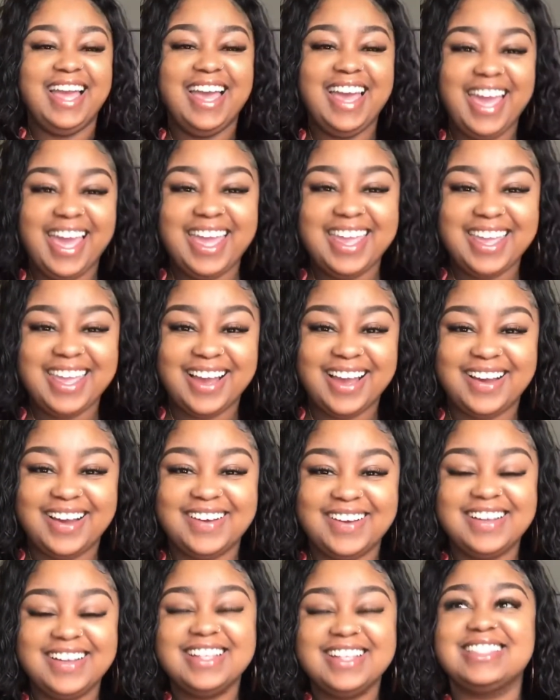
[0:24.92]
Hey
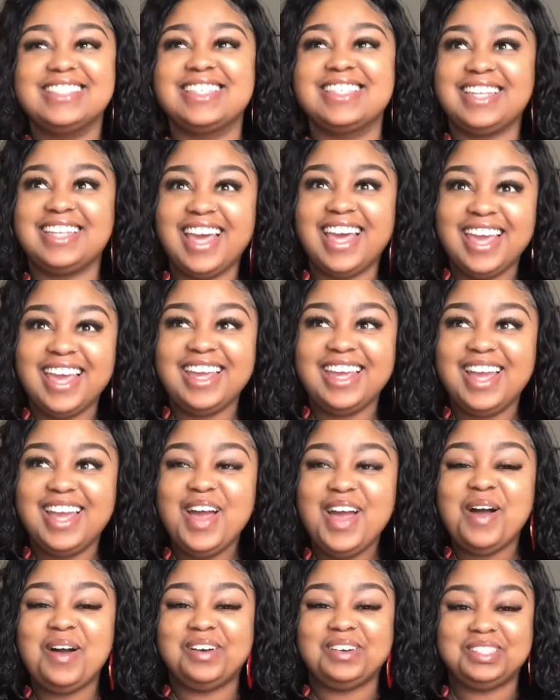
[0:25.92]
y'all, today
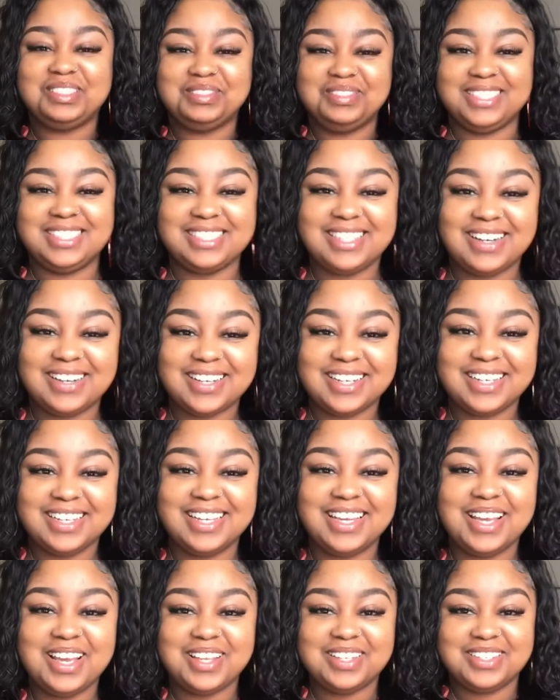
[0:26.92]
I'm going to be
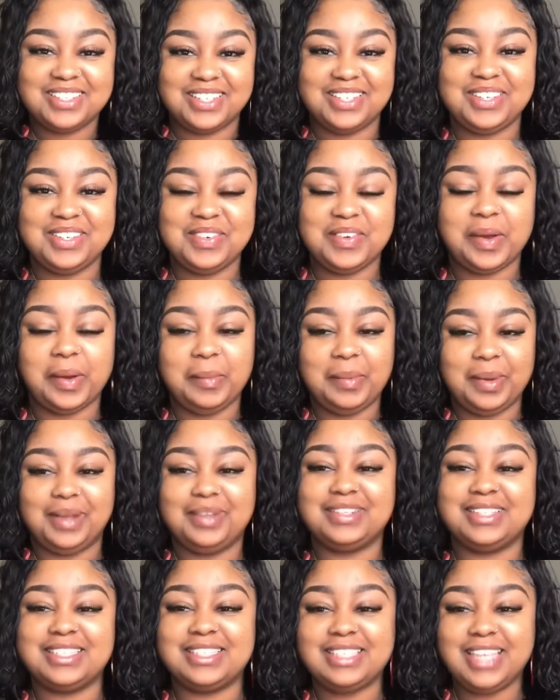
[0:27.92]
talking to you
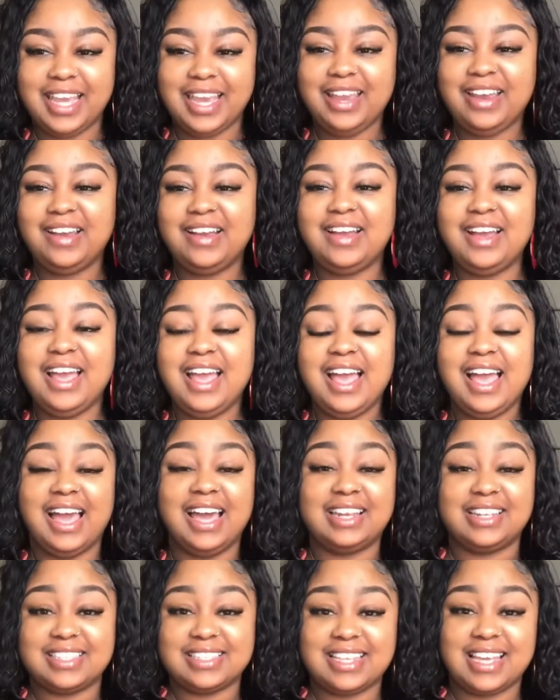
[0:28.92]
about this hair.
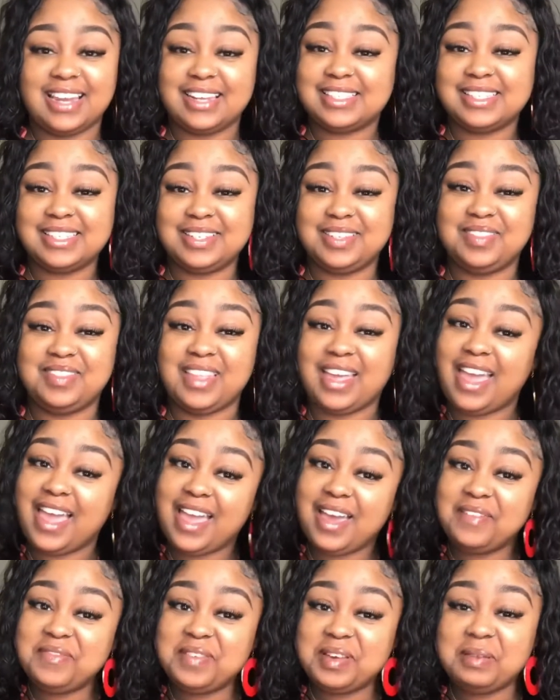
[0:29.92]
I decided to do the
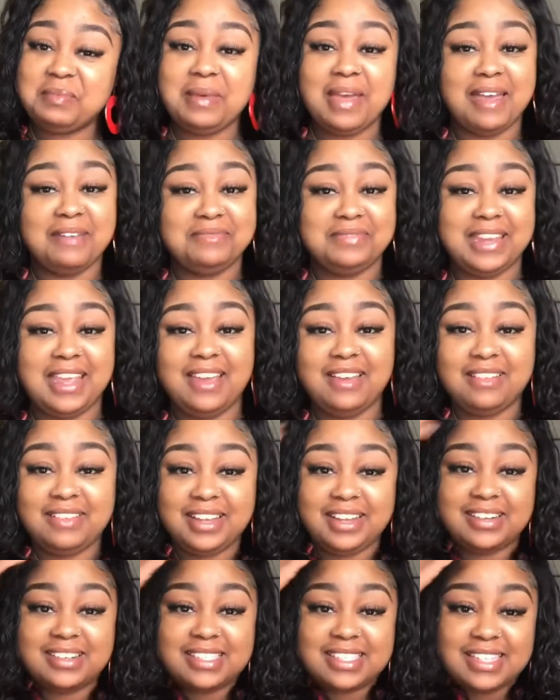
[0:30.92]
half up, half down
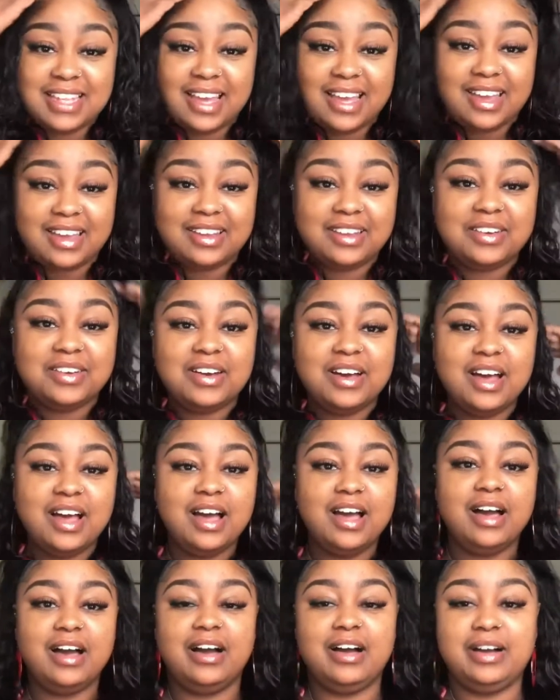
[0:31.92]
hairstyle.
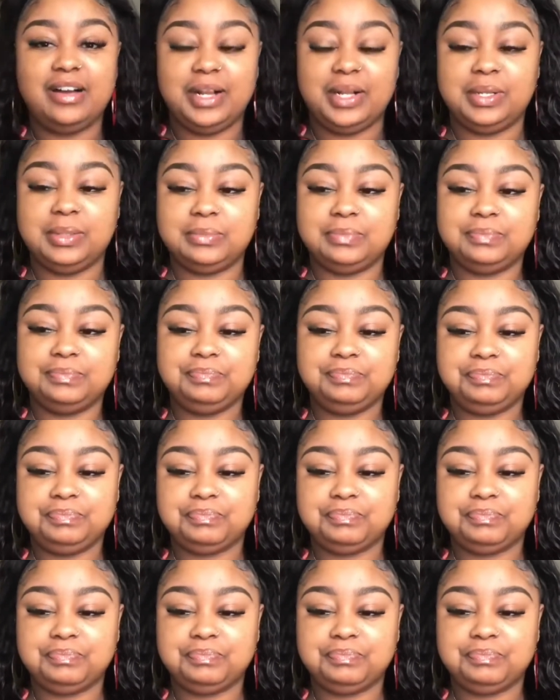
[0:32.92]
Um,